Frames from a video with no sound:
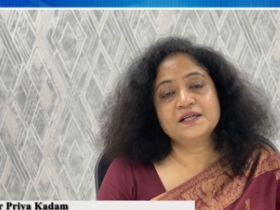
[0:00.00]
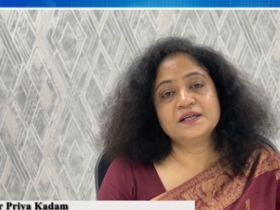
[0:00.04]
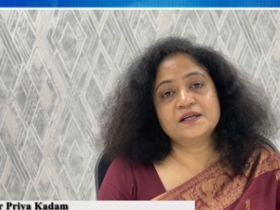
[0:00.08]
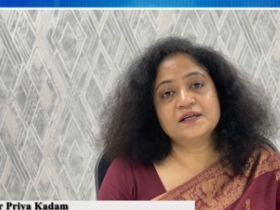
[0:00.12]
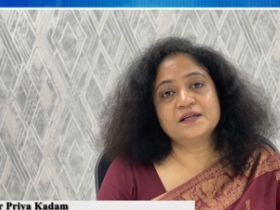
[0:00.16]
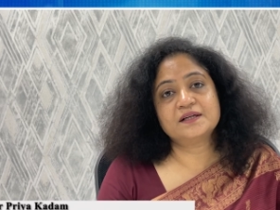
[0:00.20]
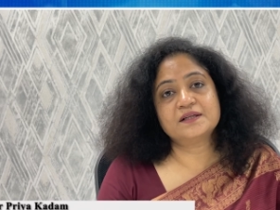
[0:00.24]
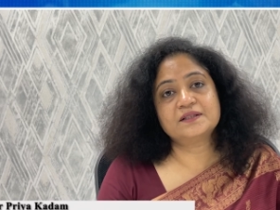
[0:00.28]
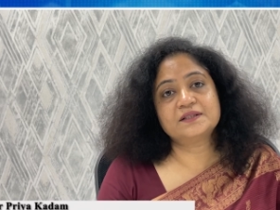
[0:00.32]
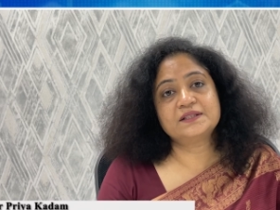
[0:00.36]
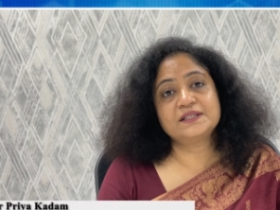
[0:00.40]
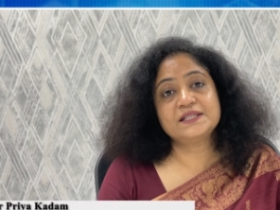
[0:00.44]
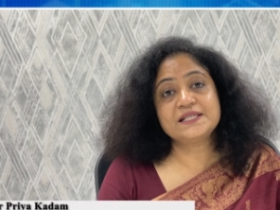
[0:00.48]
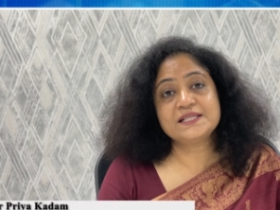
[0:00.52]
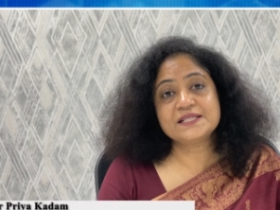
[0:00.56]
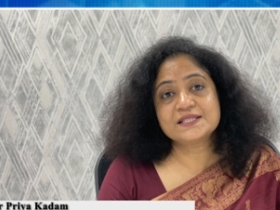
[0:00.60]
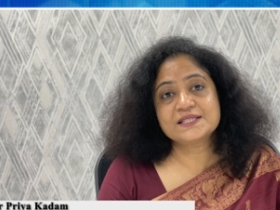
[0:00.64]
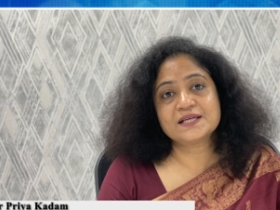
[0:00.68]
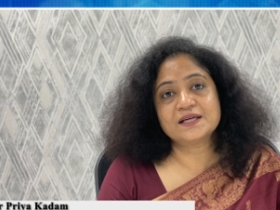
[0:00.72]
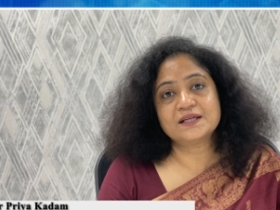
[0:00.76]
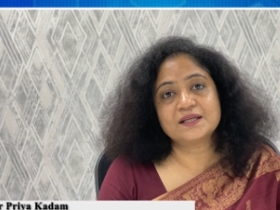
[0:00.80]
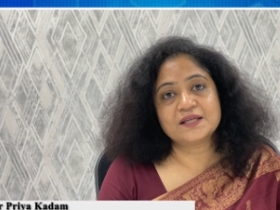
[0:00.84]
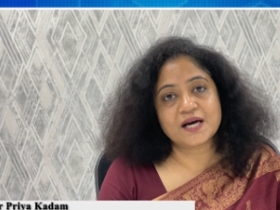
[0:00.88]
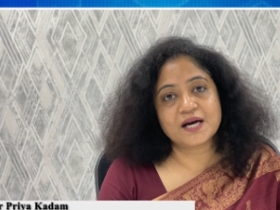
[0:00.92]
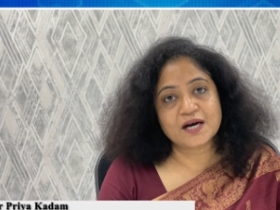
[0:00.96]
uh,
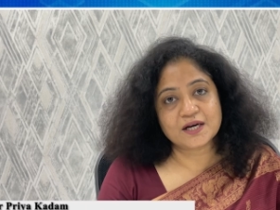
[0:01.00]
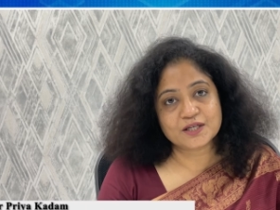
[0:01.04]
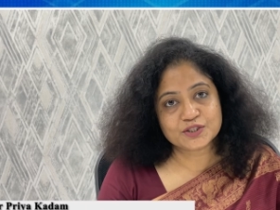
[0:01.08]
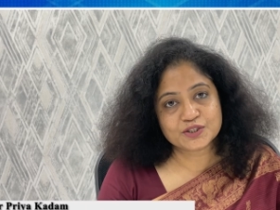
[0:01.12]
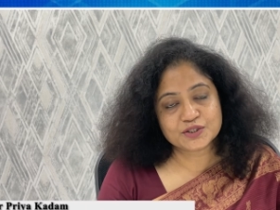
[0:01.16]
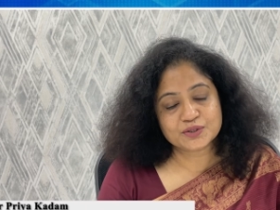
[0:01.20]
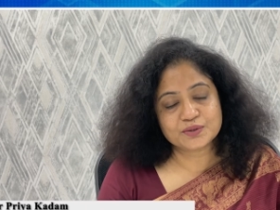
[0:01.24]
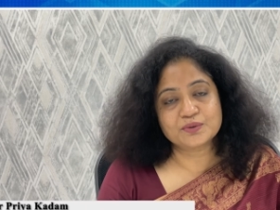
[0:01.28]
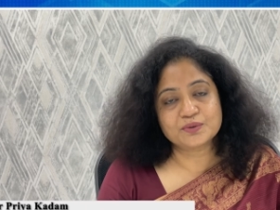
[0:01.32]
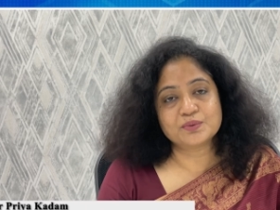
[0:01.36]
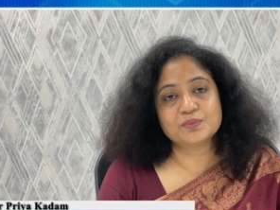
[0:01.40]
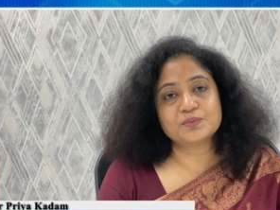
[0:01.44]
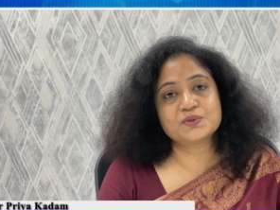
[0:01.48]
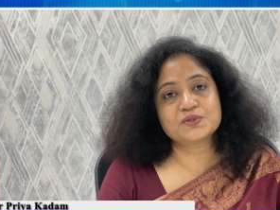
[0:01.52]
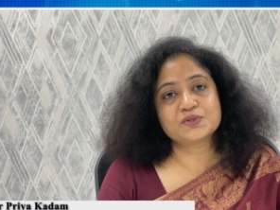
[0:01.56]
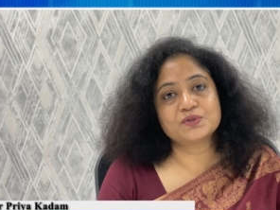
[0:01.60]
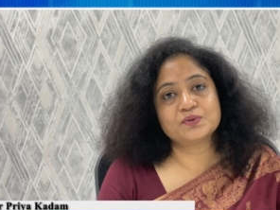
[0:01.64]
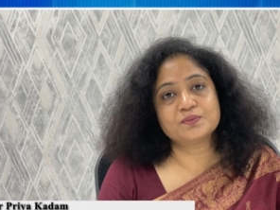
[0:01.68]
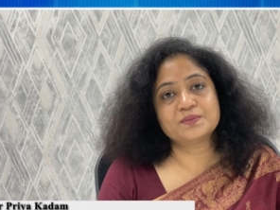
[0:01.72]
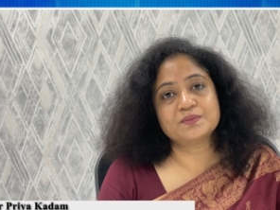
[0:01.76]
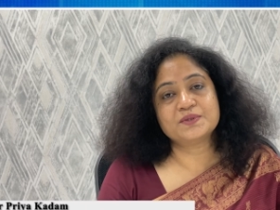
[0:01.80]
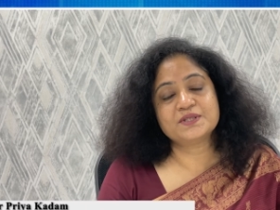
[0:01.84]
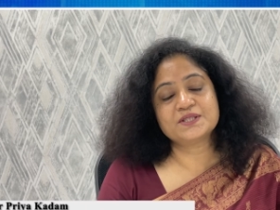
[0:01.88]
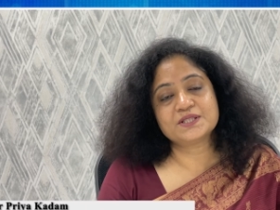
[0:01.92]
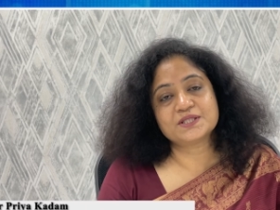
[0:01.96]
these large
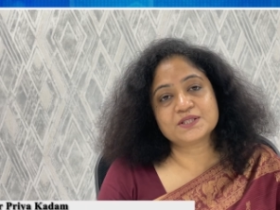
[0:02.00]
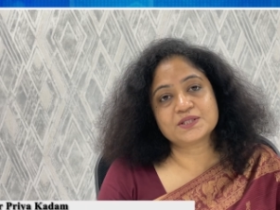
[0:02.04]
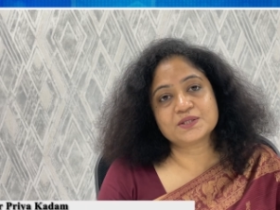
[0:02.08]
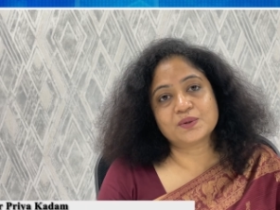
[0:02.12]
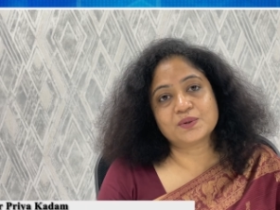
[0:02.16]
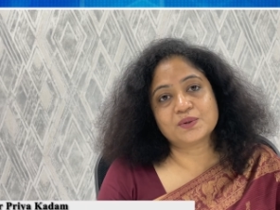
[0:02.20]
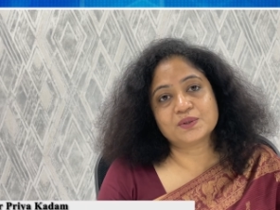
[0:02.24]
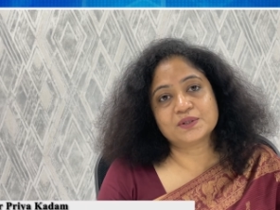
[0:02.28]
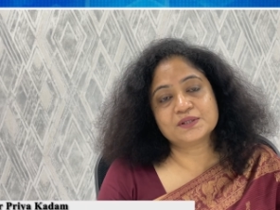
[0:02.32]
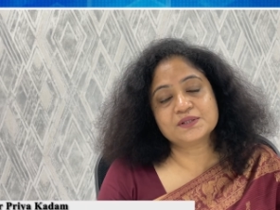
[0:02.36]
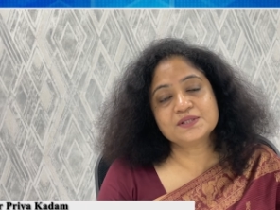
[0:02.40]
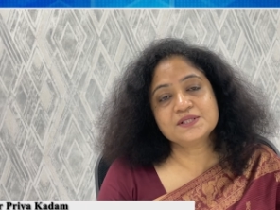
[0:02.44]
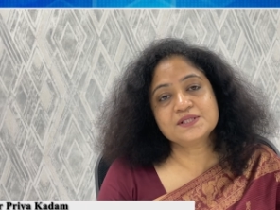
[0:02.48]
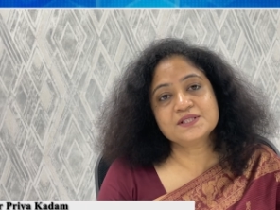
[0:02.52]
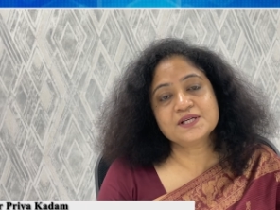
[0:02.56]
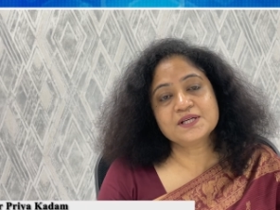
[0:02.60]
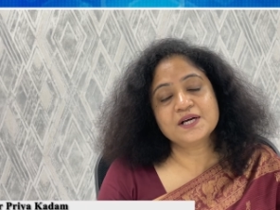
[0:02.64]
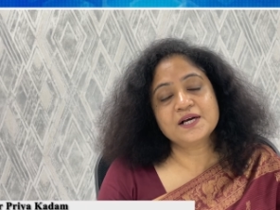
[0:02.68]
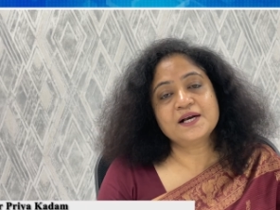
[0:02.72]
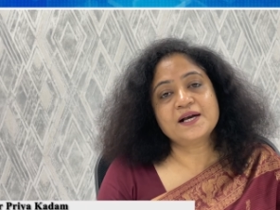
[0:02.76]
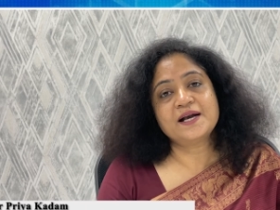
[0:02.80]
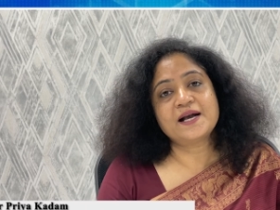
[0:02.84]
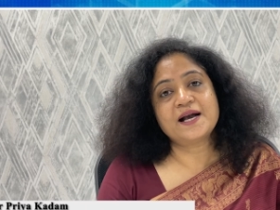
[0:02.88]
chromosomal disorders